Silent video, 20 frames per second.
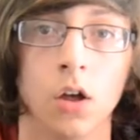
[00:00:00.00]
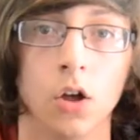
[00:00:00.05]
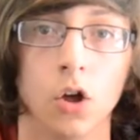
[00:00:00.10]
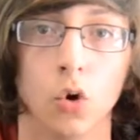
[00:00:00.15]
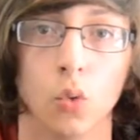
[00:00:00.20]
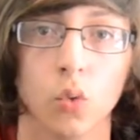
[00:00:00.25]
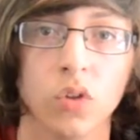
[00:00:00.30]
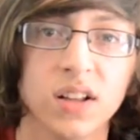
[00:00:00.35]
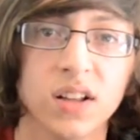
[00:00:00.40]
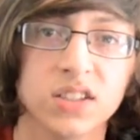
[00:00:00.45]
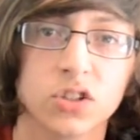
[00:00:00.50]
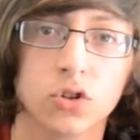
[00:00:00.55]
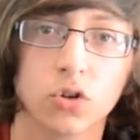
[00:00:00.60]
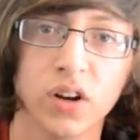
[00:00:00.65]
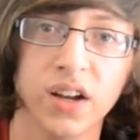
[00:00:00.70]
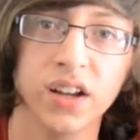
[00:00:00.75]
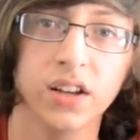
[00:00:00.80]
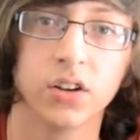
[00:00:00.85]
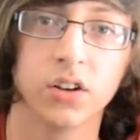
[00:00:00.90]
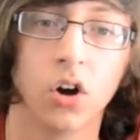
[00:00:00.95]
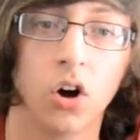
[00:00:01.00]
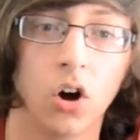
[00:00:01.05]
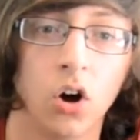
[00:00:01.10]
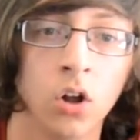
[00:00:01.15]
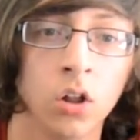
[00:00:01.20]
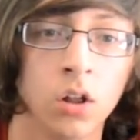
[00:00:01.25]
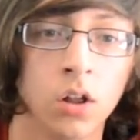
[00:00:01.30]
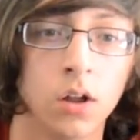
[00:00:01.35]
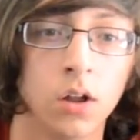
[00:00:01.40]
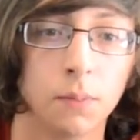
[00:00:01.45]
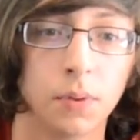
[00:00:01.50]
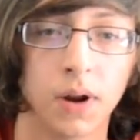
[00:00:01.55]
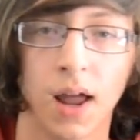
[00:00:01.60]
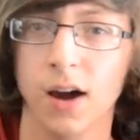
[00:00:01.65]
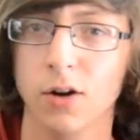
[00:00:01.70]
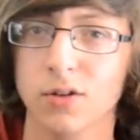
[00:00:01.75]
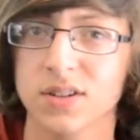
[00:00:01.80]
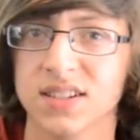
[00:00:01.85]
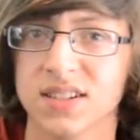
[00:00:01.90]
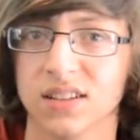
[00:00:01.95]
Well, that's great and all, but how
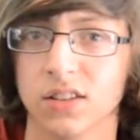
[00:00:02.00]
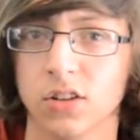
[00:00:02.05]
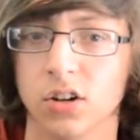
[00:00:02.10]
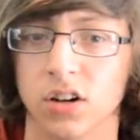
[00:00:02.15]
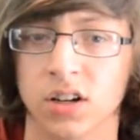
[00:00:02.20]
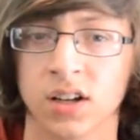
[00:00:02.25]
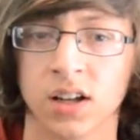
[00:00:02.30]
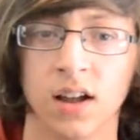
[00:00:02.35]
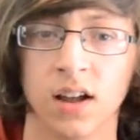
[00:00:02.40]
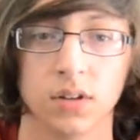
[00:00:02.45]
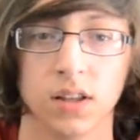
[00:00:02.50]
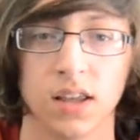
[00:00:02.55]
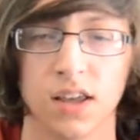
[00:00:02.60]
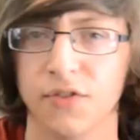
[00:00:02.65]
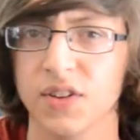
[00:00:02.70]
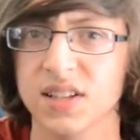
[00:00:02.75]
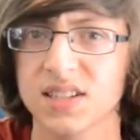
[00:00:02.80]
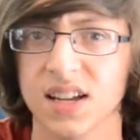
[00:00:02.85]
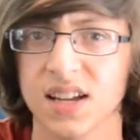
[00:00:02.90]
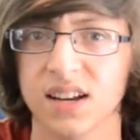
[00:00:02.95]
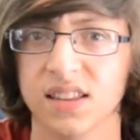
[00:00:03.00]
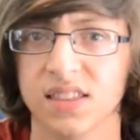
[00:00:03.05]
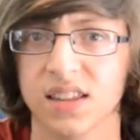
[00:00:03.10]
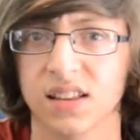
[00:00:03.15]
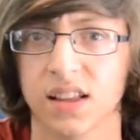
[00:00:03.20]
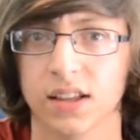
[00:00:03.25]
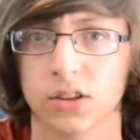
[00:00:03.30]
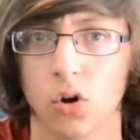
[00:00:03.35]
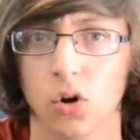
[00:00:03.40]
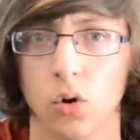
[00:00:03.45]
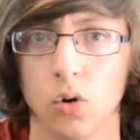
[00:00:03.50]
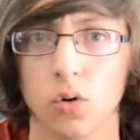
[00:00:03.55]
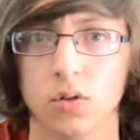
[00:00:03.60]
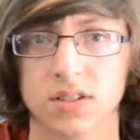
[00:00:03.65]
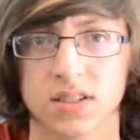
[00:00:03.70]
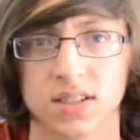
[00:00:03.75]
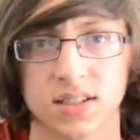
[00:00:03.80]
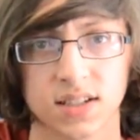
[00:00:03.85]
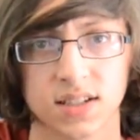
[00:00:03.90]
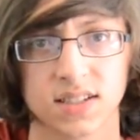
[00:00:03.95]
does it look? If it's anything like the whole
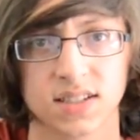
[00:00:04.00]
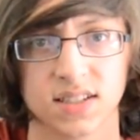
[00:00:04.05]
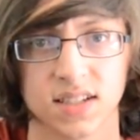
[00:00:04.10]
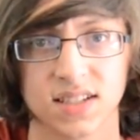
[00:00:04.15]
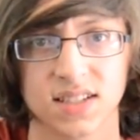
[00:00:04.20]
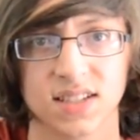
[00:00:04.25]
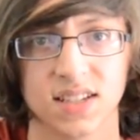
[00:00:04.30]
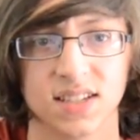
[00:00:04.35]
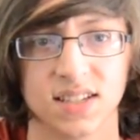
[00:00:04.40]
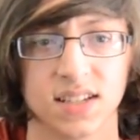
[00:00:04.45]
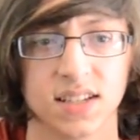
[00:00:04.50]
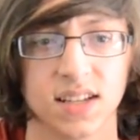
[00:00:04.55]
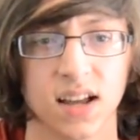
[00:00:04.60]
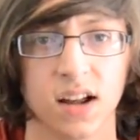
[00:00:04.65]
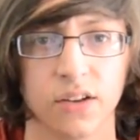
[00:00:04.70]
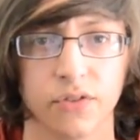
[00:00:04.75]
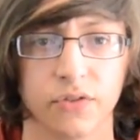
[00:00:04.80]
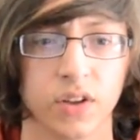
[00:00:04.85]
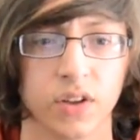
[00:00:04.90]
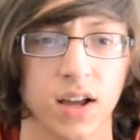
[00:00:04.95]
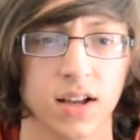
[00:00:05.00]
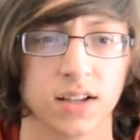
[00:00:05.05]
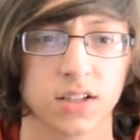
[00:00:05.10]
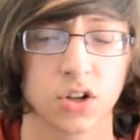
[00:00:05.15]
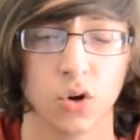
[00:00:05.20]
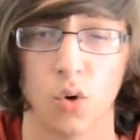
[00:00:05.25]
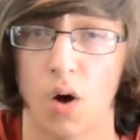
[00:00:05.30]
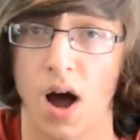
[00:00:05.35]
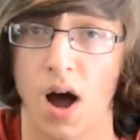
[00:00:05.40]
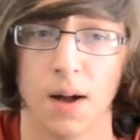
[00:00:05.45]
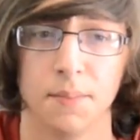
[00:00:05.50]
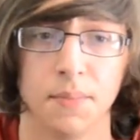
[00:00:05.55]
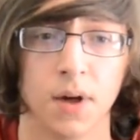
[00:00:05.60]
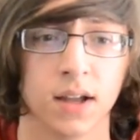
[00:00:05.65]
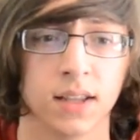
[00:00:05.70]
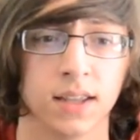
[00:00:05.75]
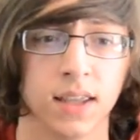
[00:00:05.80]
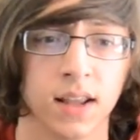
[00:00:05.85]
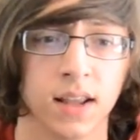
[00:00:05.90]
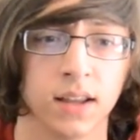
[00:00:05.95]
six sixty T I fiasco, I'm
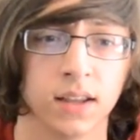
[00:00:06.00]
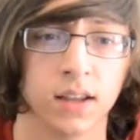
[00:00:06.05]
not getting